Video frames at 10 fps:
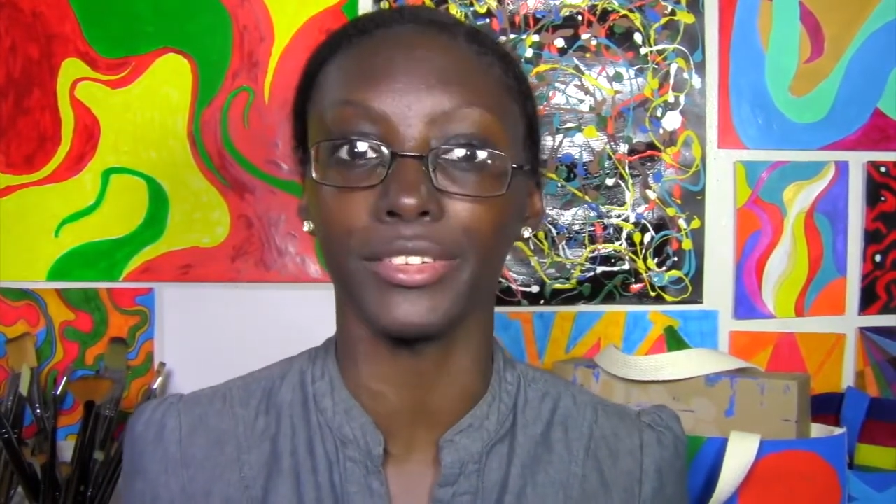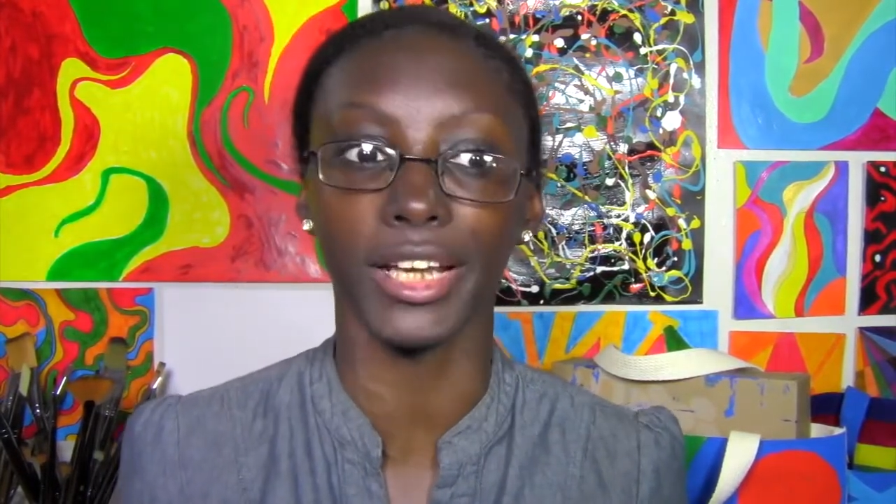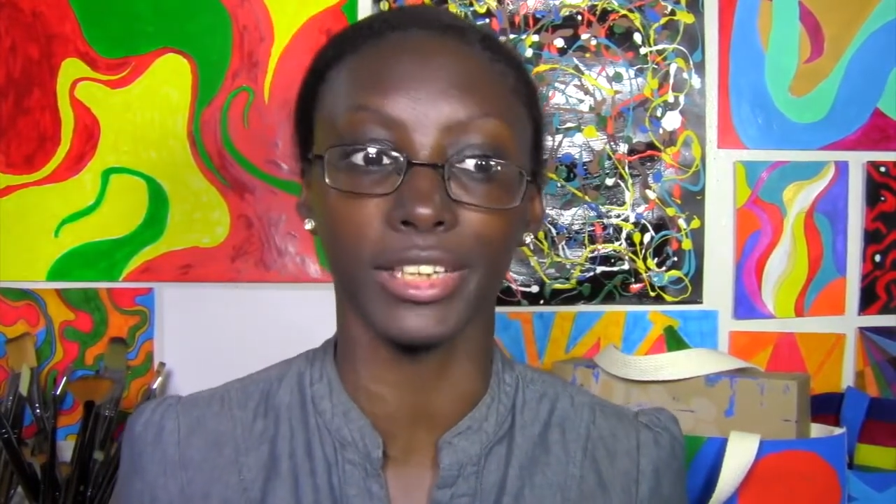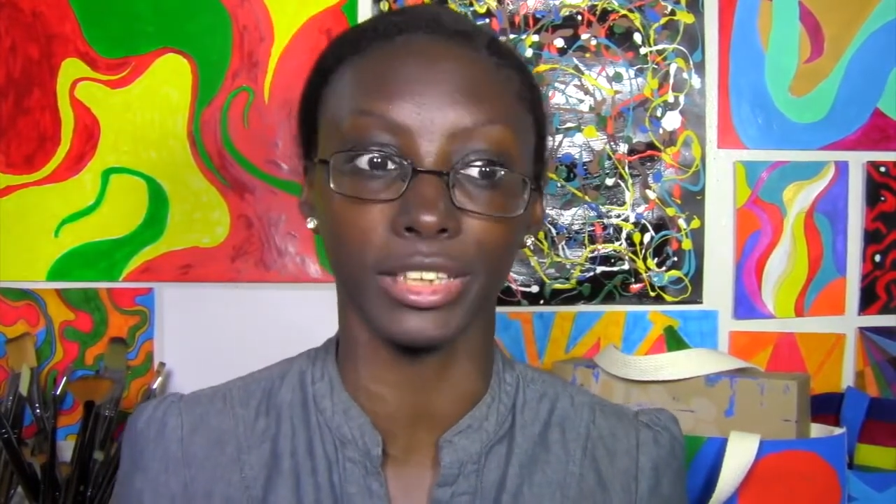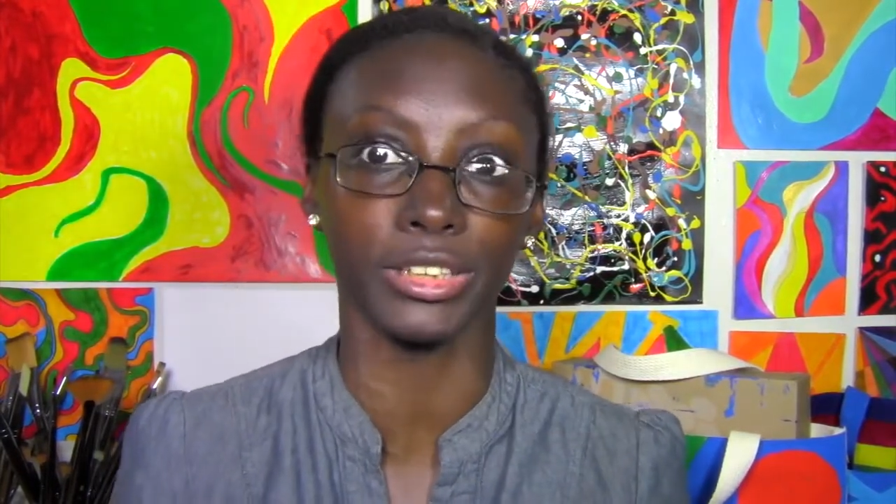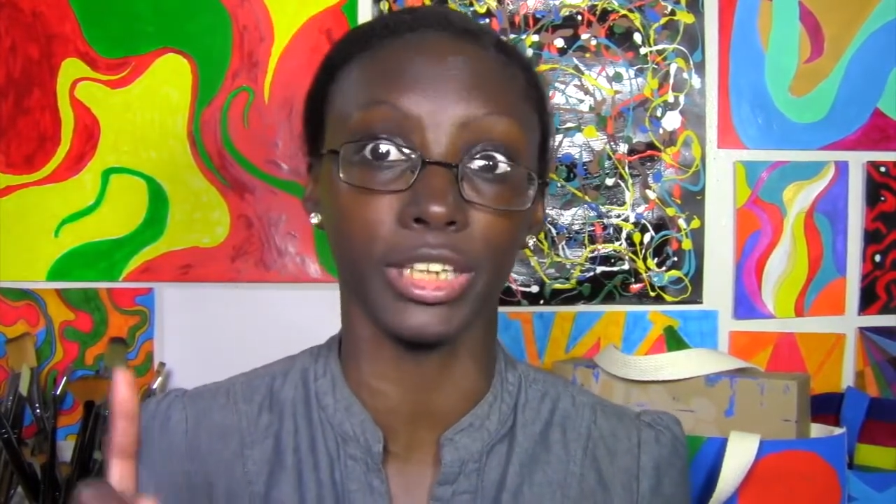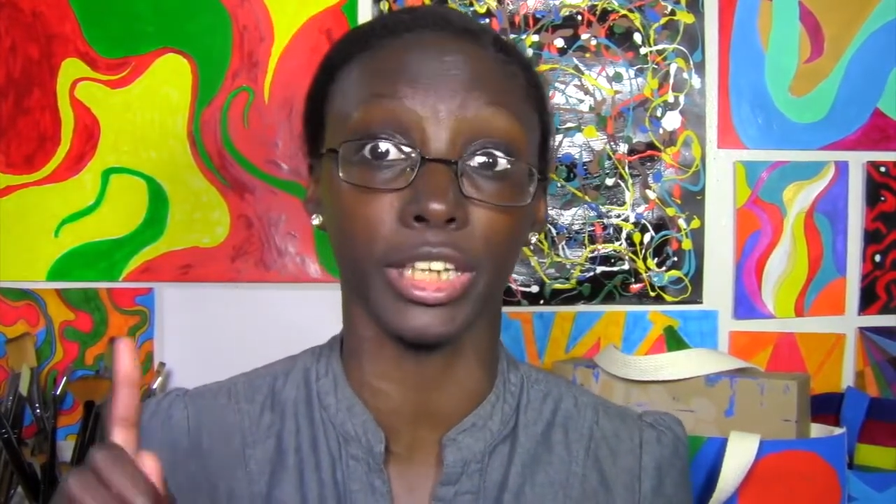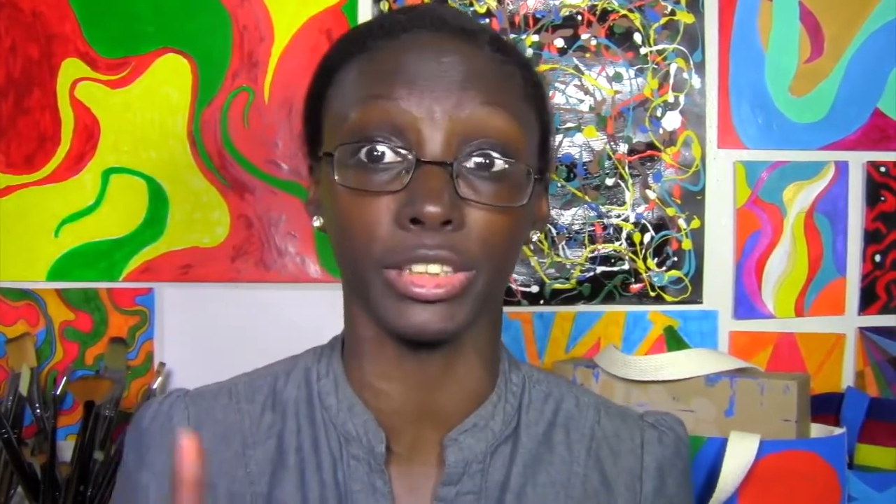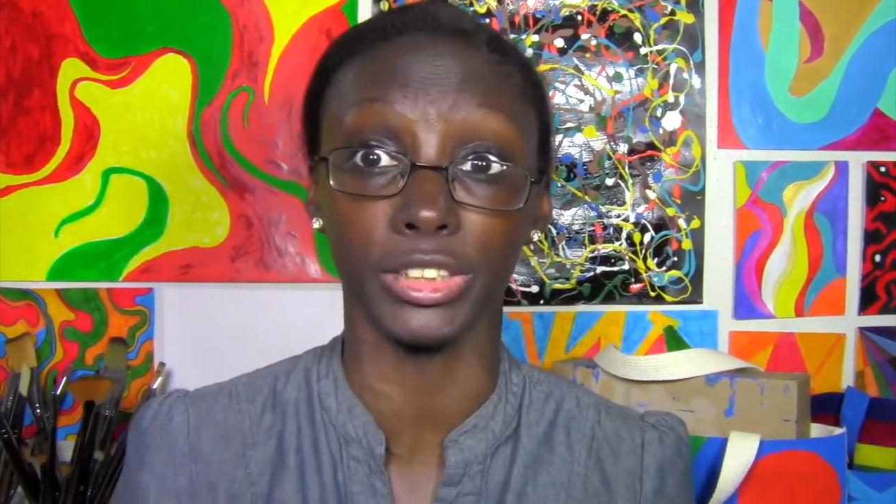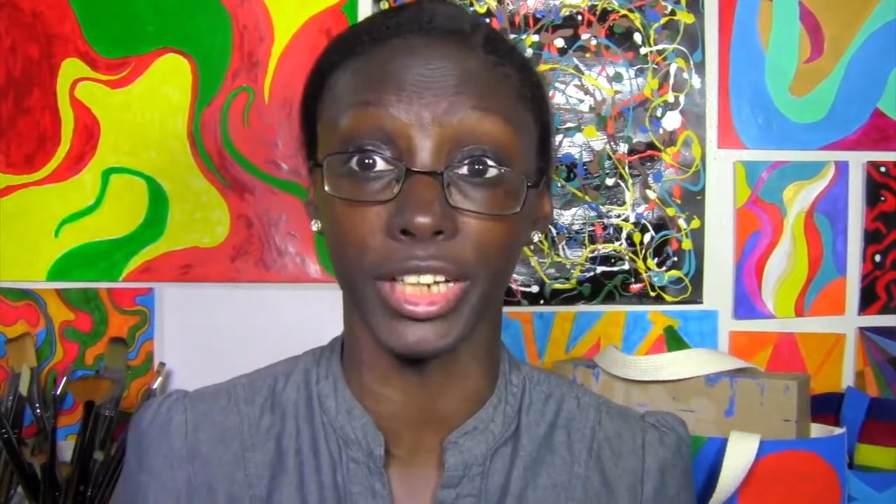That is
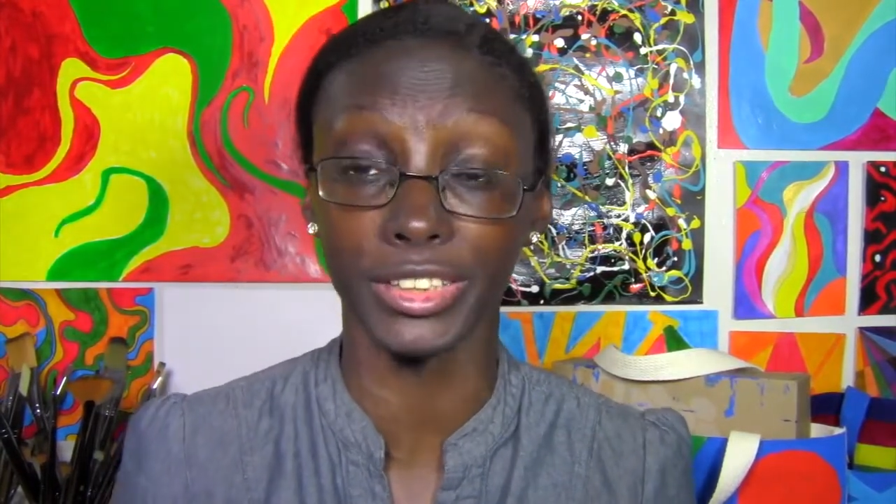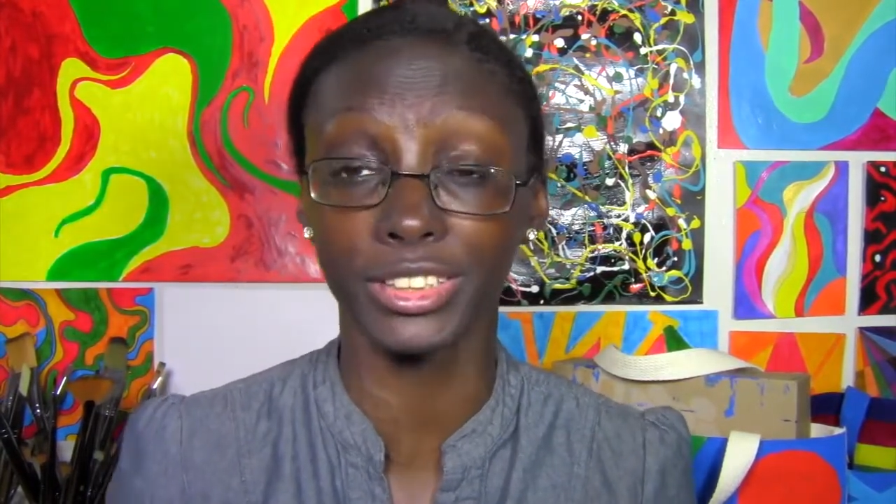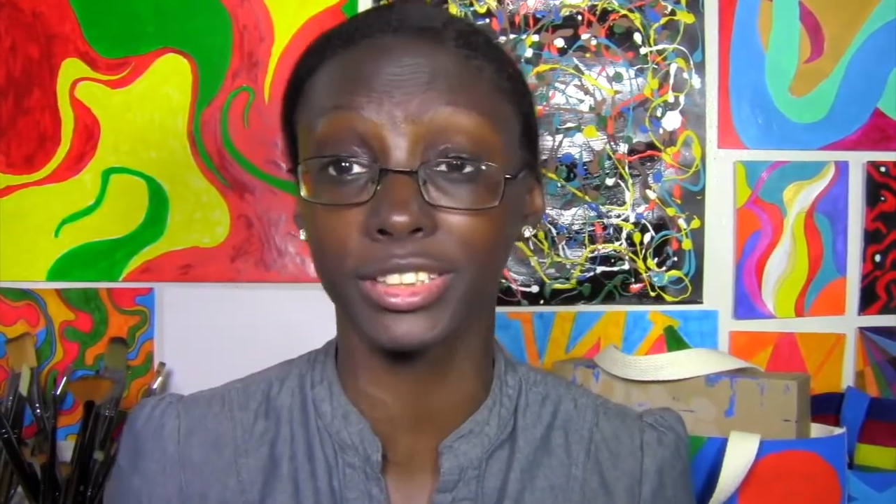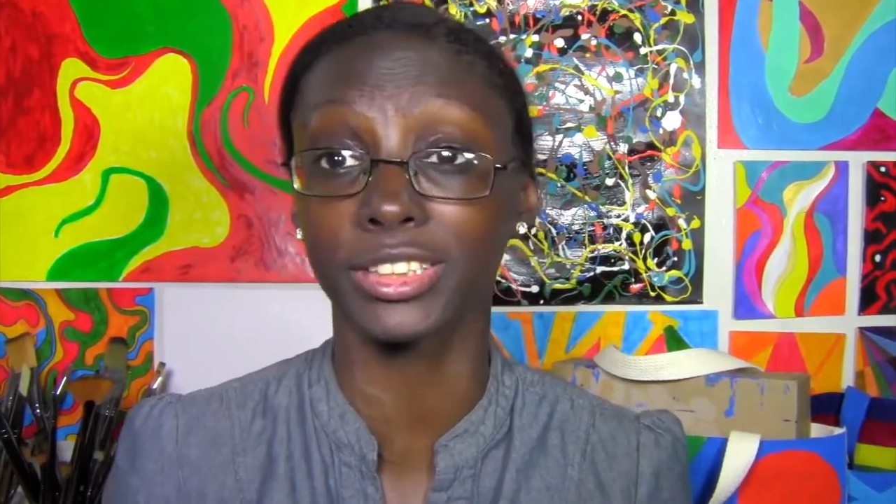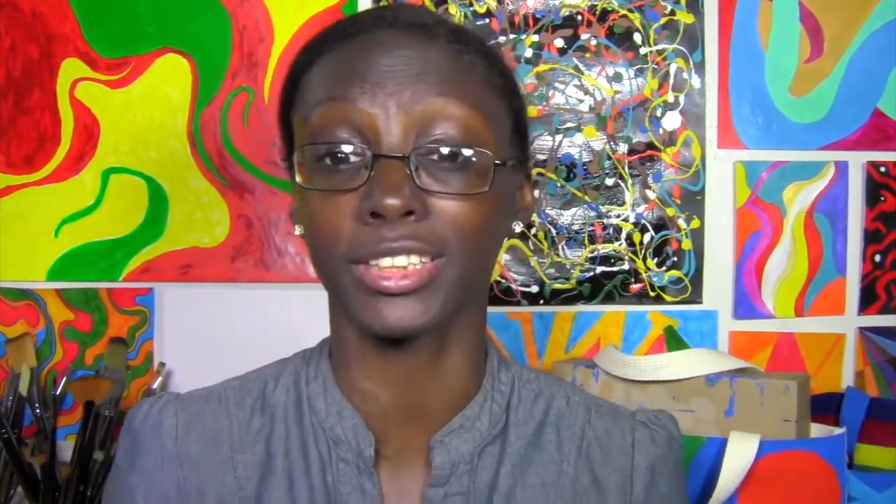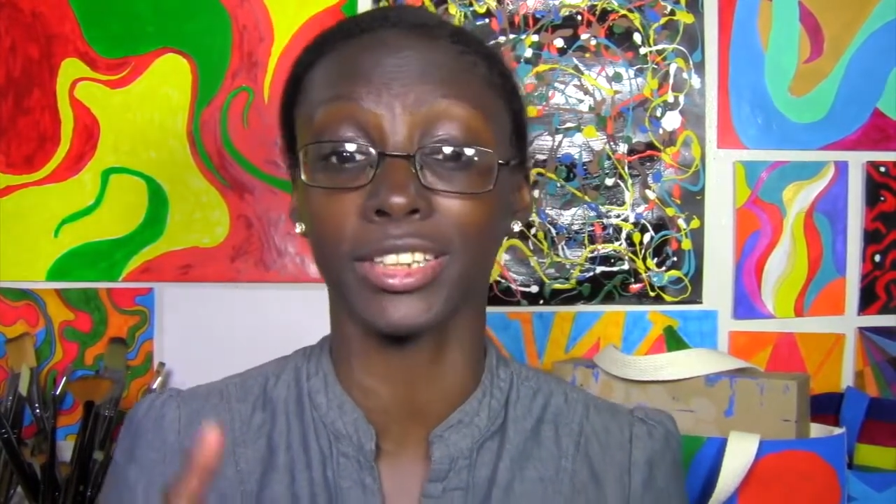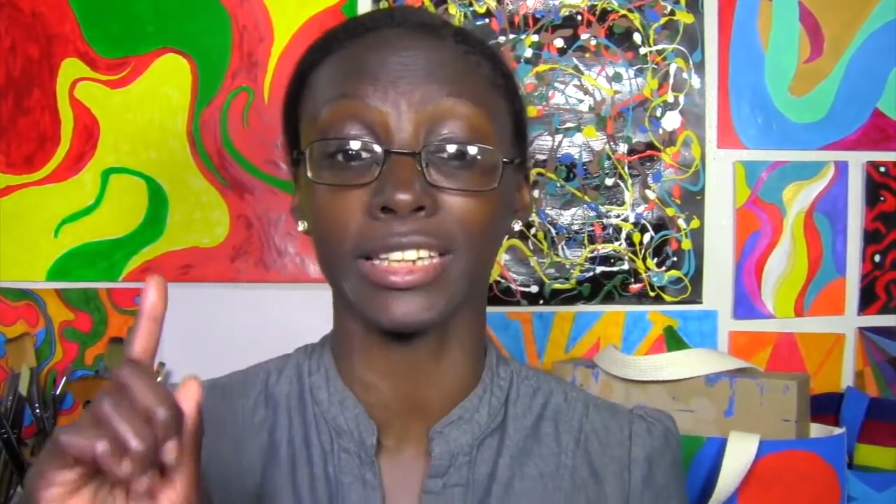a desk,